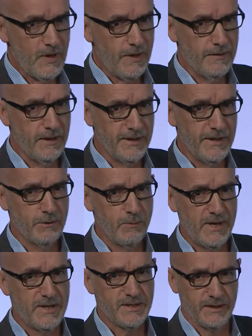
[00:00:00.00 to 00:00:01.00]
The
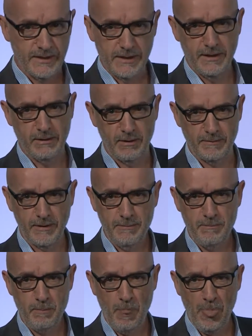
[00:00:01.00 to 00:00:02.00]
identirati, however,
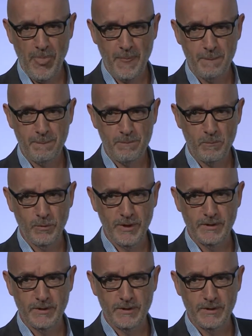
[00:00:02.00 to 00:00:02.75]
we